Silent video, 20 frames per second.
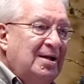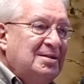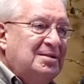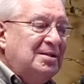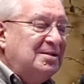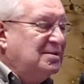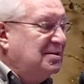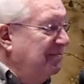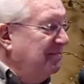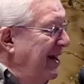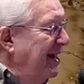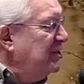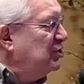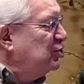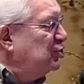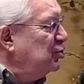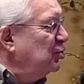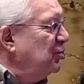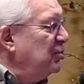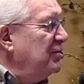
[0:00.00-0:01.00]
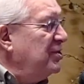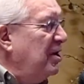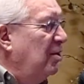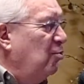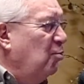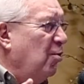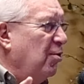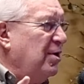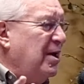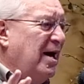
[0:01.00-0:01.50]
To make sure
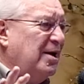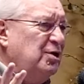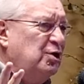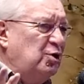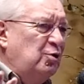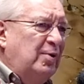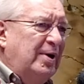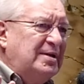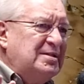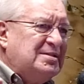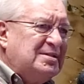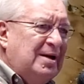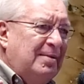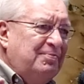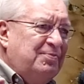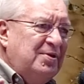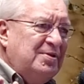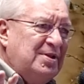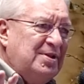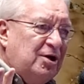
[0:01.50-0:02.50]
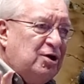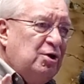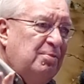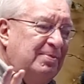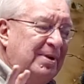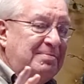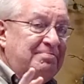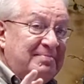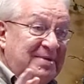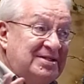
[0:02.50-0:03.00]
that we're not doing something that could
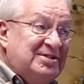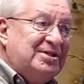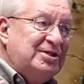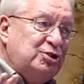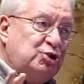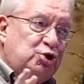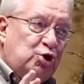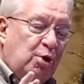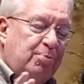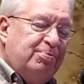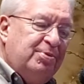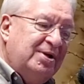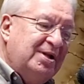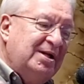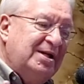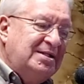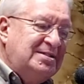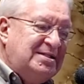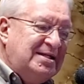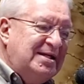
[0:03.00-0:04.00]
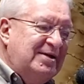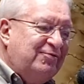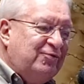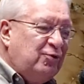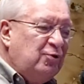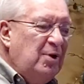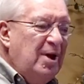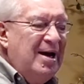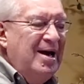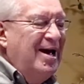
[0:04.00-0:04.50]
be misinterpreted as
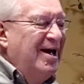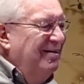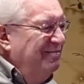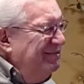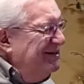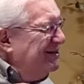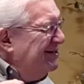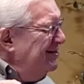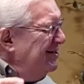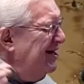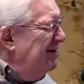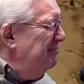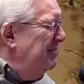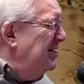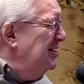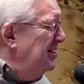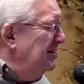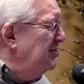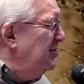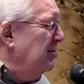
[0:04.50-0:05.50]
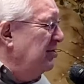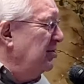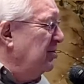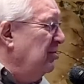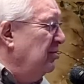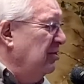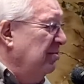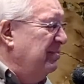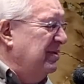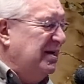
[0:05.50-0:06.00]
evil. But, I mean, there are
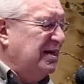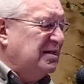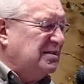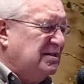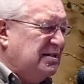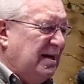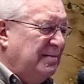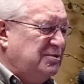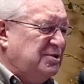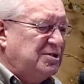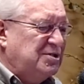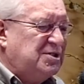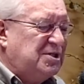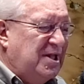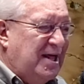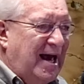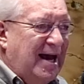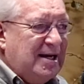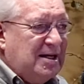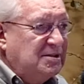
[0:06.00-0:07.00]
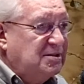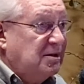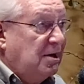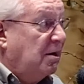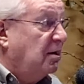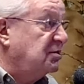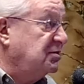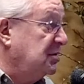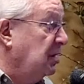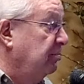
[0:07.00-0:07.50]
going to be exceptions to that because
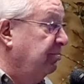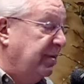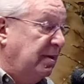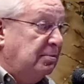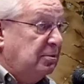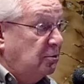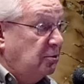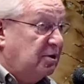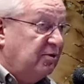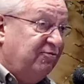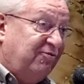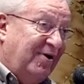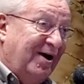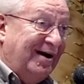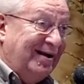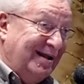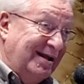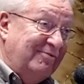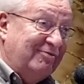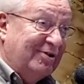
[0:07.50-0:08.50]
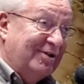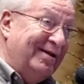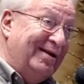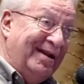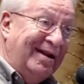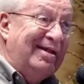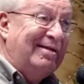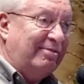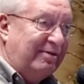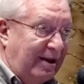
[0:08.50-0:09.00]
there are some people who can find evil in
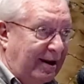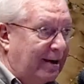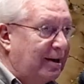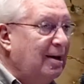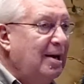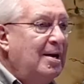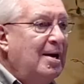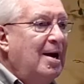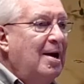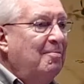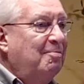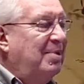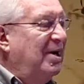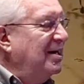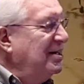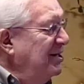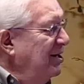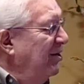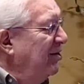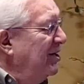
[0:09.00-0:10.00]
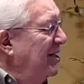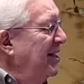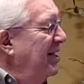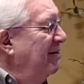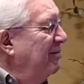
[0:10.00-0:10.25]
anything. But, you know,